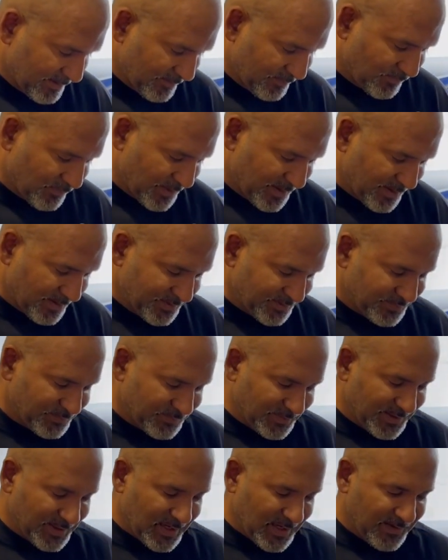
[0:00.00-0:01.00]
What else
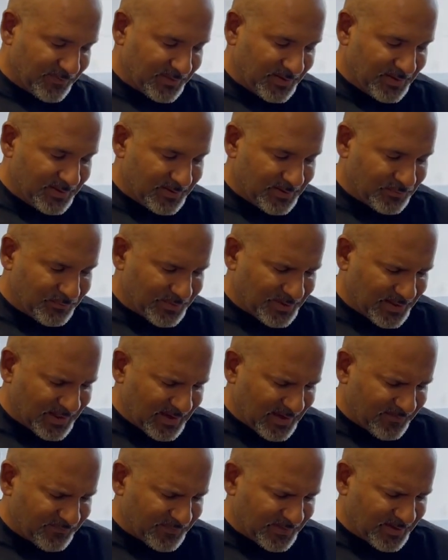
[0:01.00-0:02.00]
we got here? We
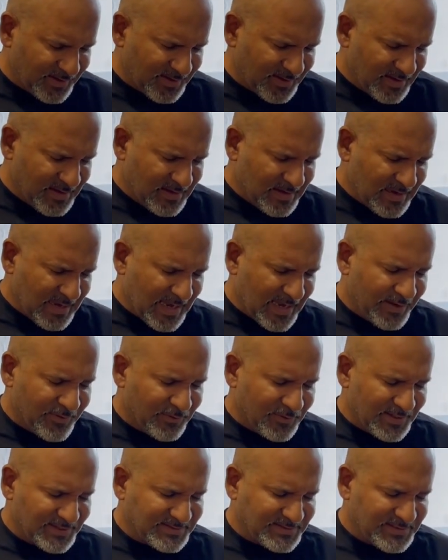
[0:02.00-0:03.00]
have a
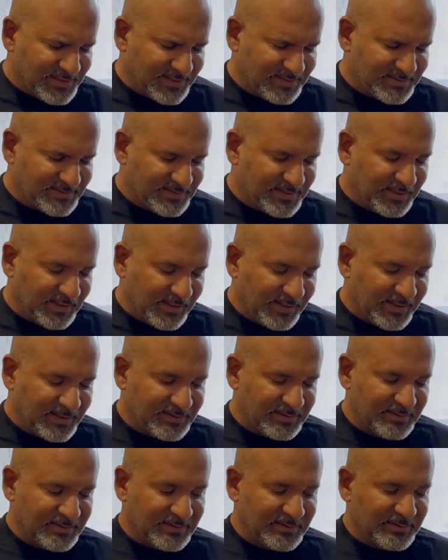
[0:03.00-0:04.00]
idle assist
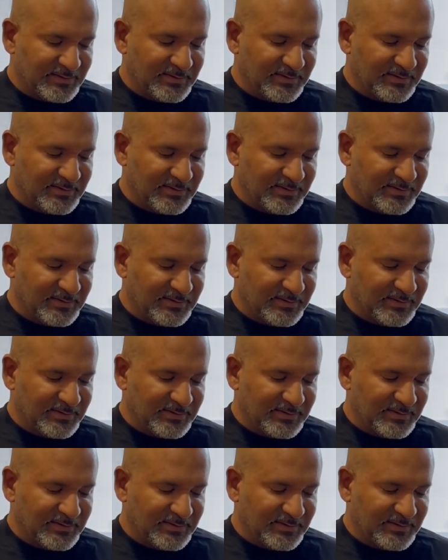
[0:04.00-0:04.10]
delete.